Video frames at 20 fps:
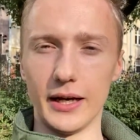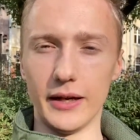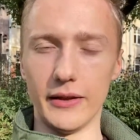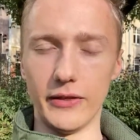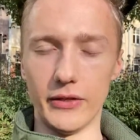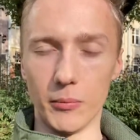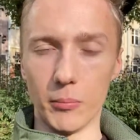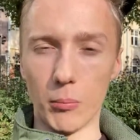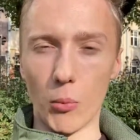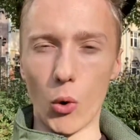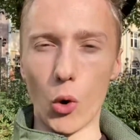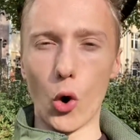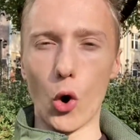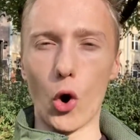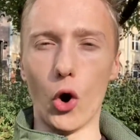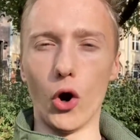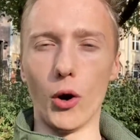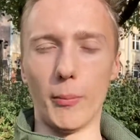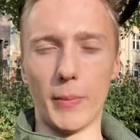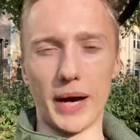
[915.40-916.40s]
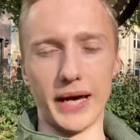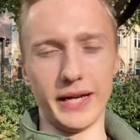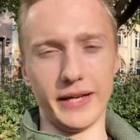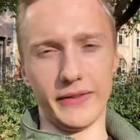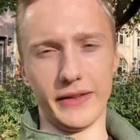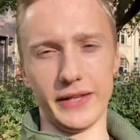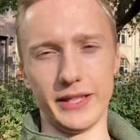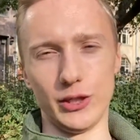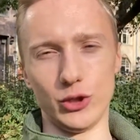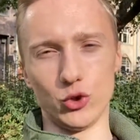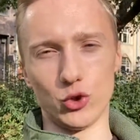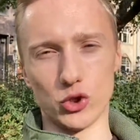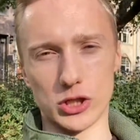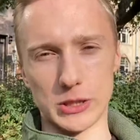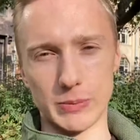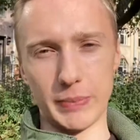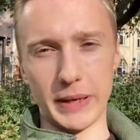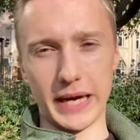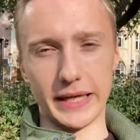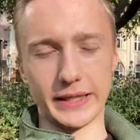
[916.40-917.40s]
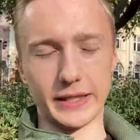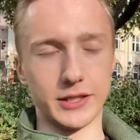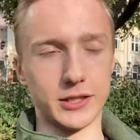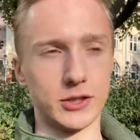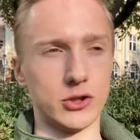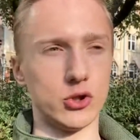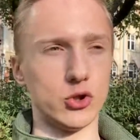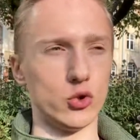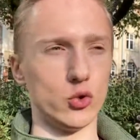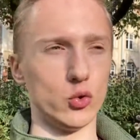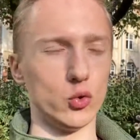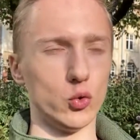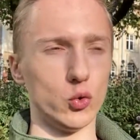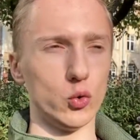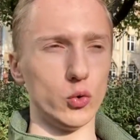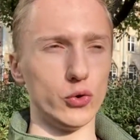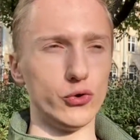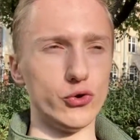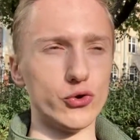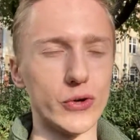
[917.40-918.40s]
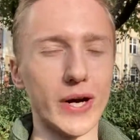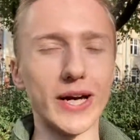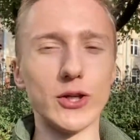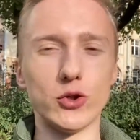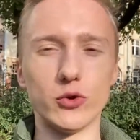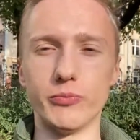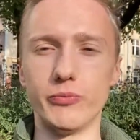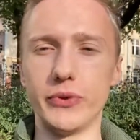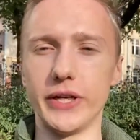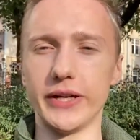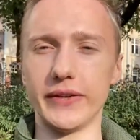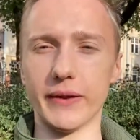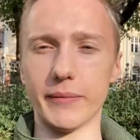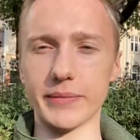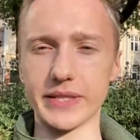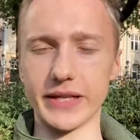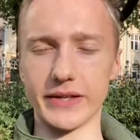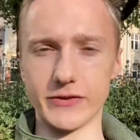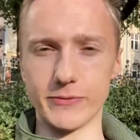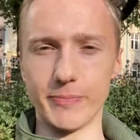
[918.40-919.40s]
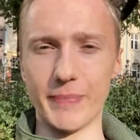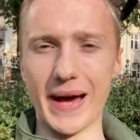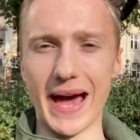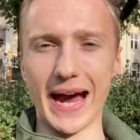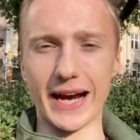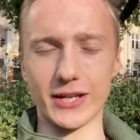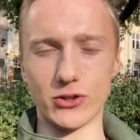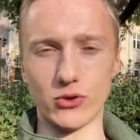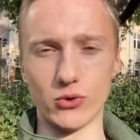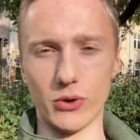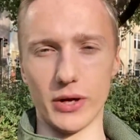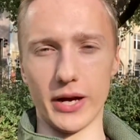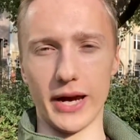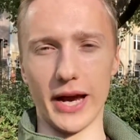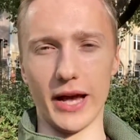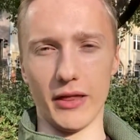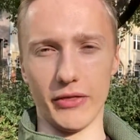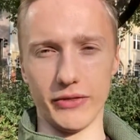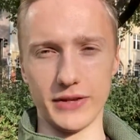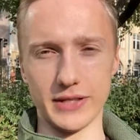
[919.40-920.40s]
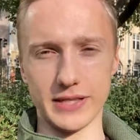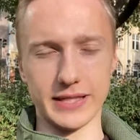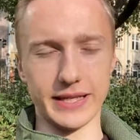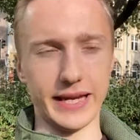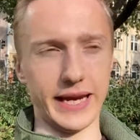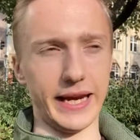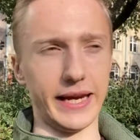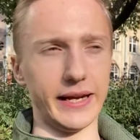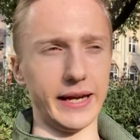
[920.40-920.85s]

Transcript: the more money they need to spend to try to bring themselves back to a healthy state.